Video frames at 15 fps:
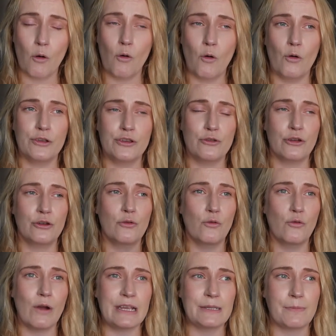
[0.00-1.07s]
or you can
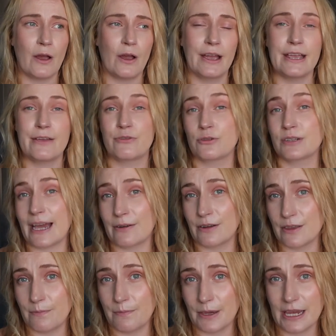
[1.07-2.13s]
always buy if you're down
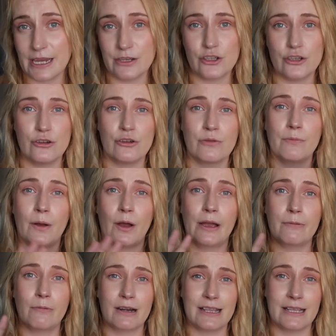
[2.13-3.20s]
at the beach you can
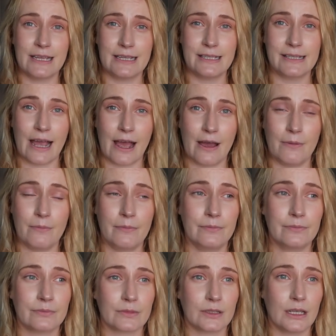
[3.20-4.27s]
buy one of these
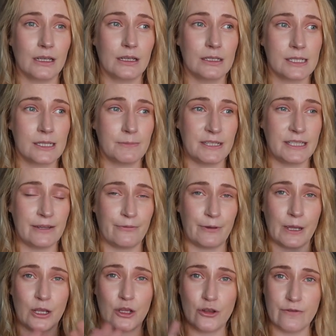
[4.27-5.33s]
um,
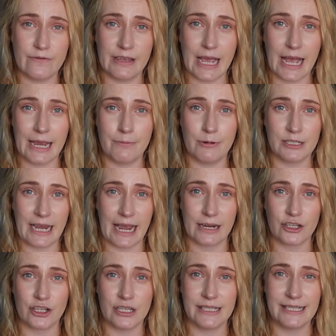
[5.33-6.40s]
specific UVA
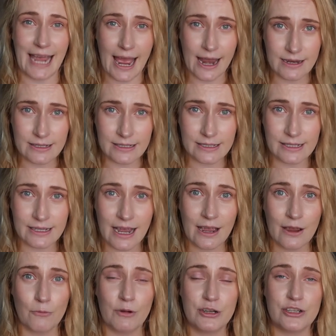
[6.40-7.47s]
protection tents,
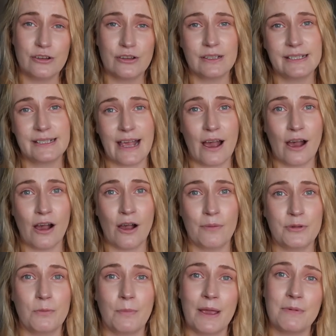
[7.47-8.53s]
which you can set
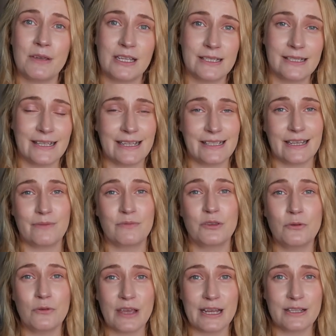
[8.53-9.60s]
up, your baby can sit in with
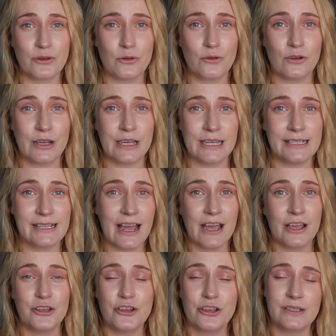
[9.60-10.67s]
all their toys,
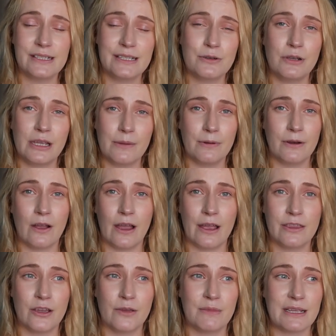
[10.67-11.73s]
you can still keep an eye
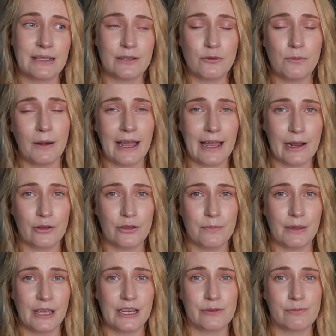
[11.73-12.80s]
on them, they're still playing on the
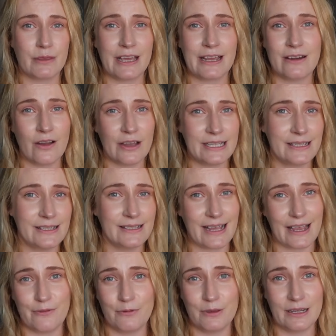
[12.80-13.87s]
beach, but they're nice and
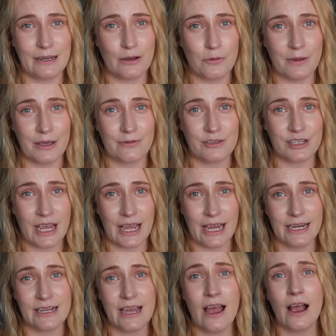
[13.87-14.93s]
safe with a little bit of
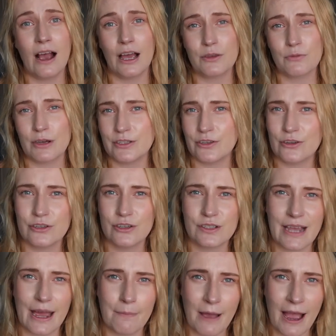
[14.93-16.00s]
shade. Otherwise you can
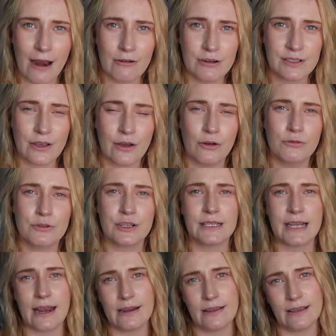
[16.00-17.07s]
just get a parasol,
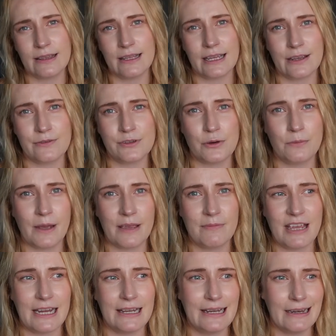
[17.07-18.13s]
just anything that gives your
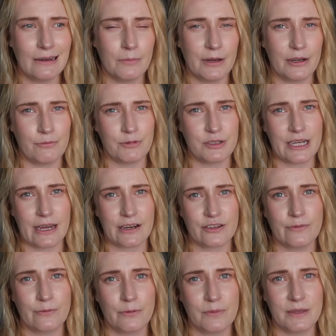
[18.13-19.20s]
baby a little bit of
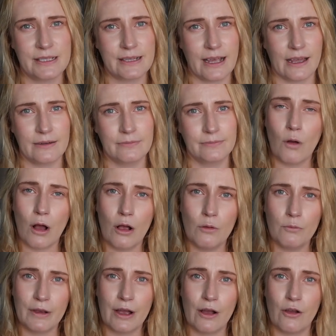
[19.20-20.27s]
protection from the sun.
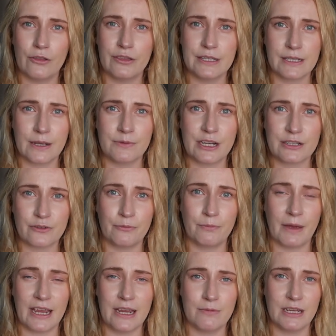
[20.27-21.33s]
While we are on the subject of
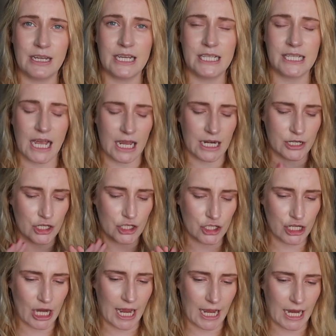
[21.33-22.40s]
babies and
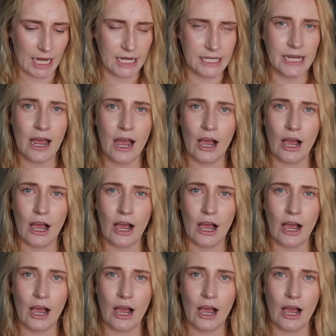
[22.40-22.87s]
shade,